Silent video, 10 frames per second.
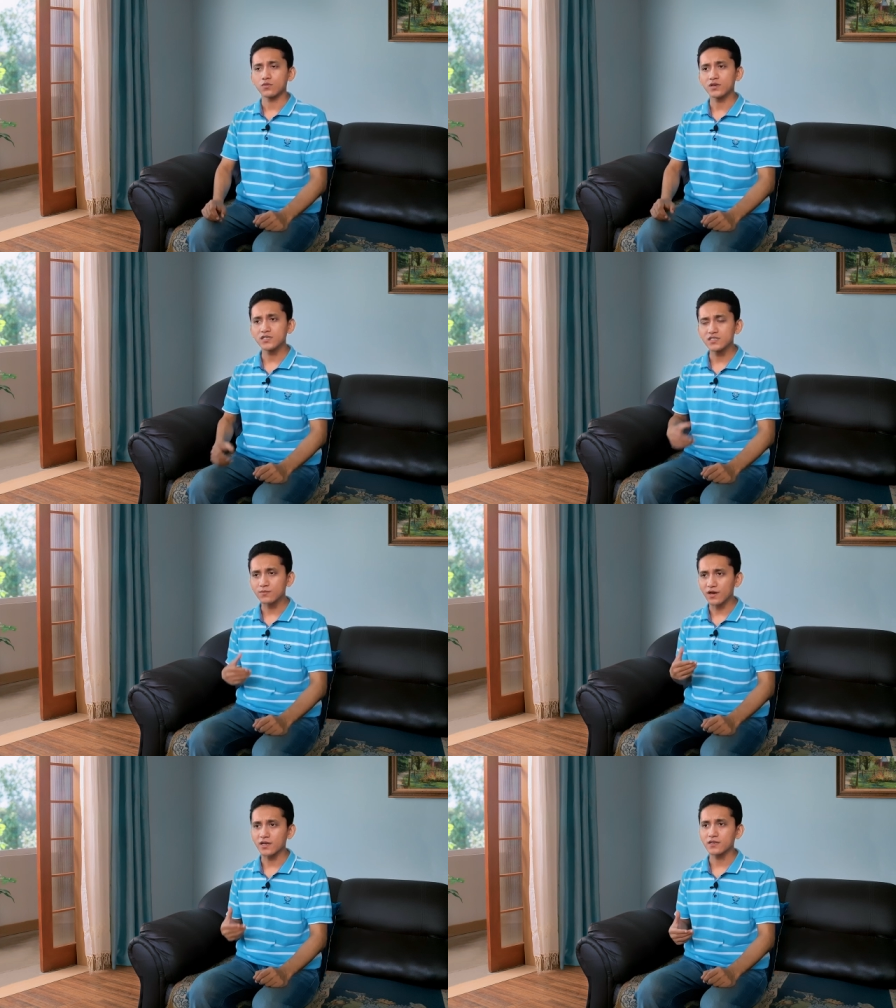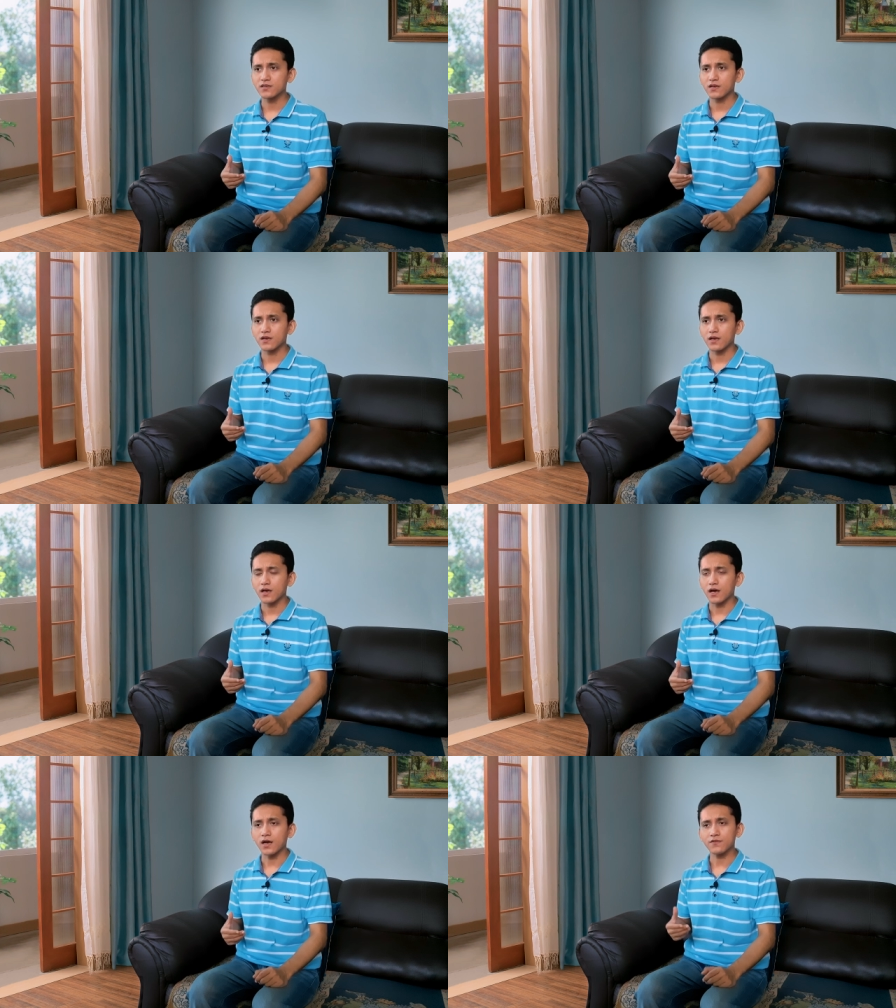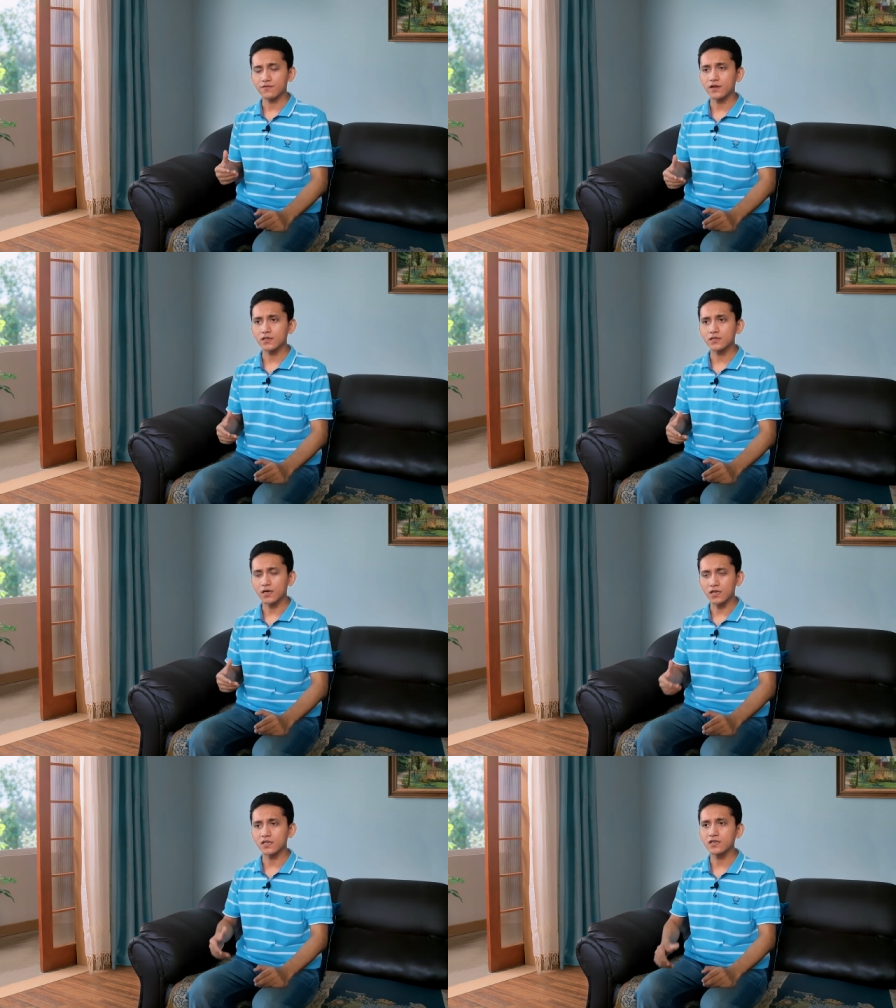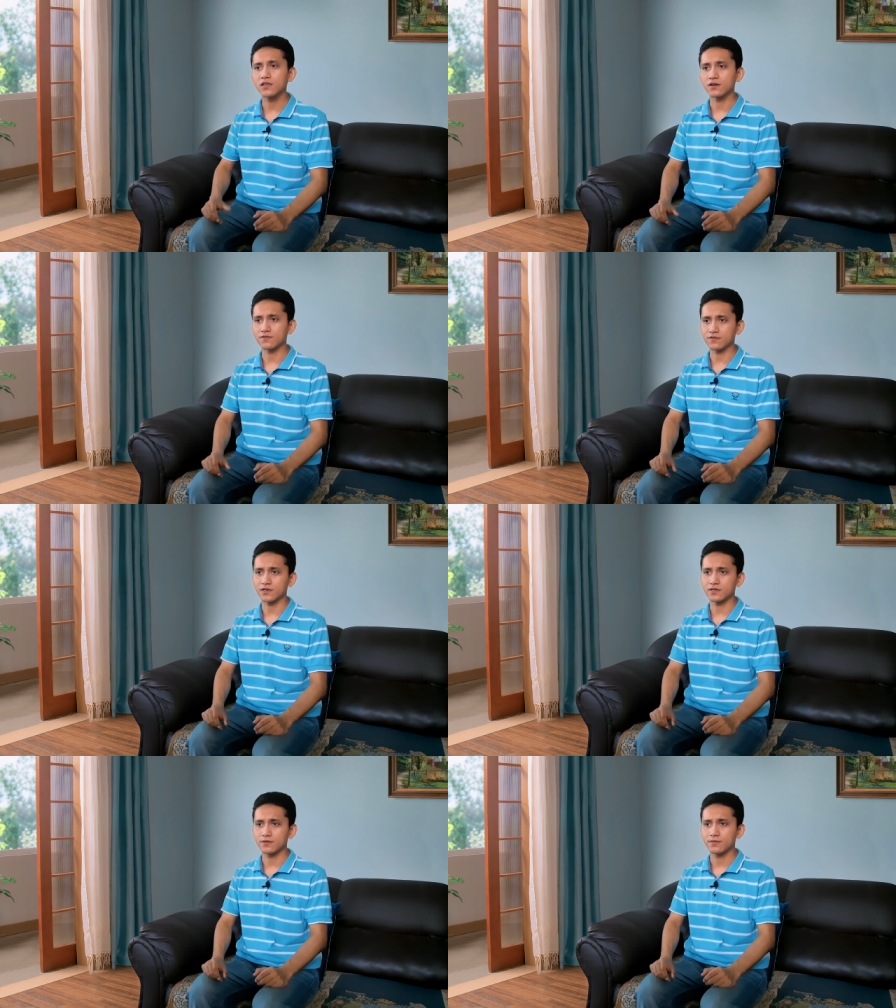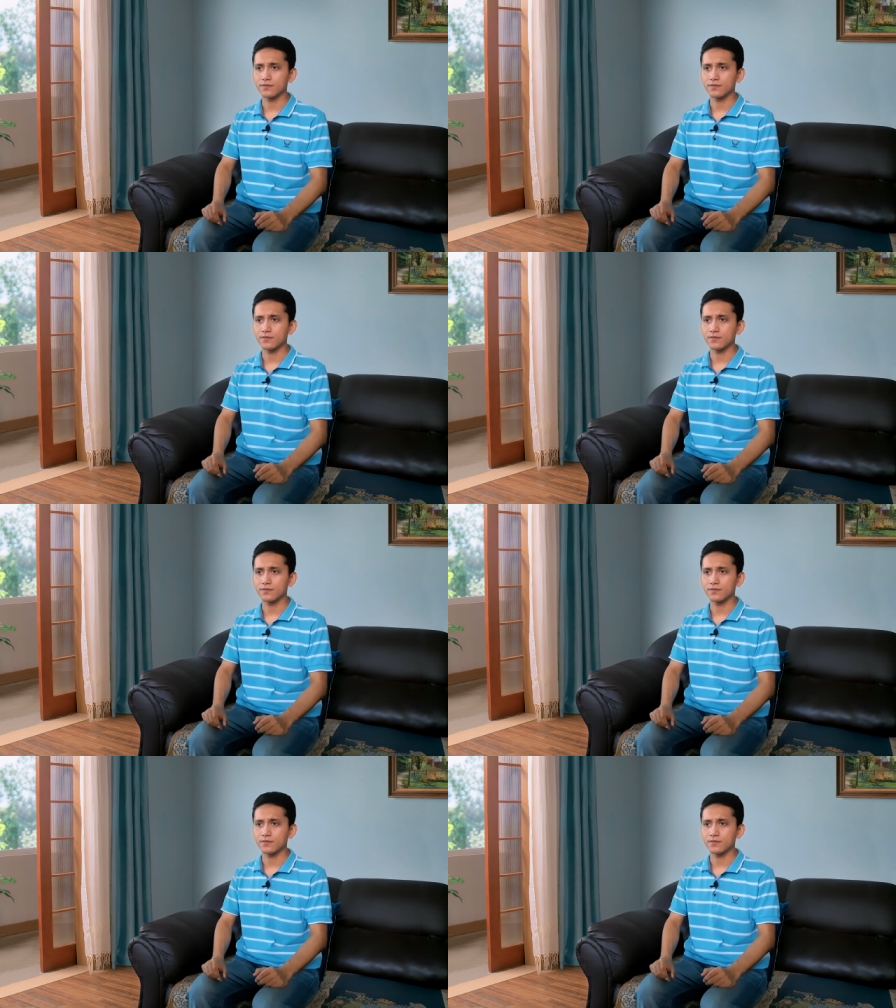With this in mind, I felt a little afraid.